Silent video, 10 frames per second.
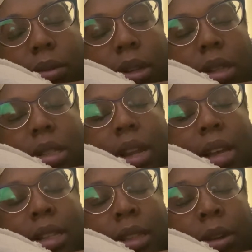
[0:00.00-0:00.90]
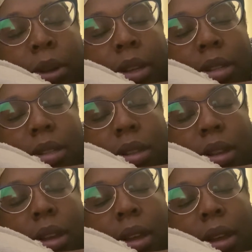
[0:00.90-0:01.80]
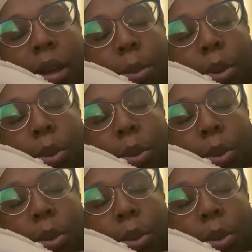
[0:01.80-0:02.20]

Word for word: It's not serious. But